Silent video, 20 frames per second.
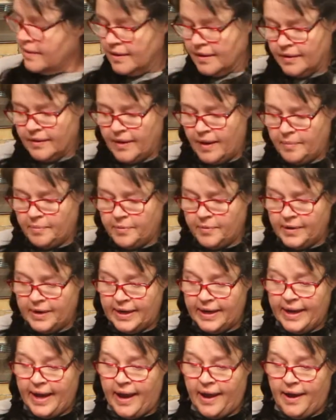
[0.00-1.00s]
Look at that
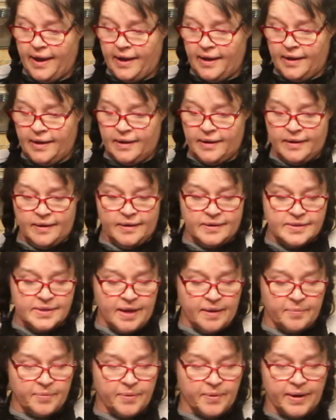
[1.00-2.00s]
pretty cake. Is
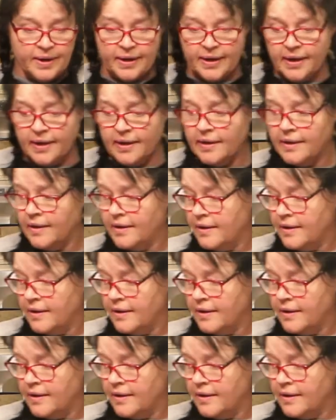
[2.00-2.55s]
that pretty?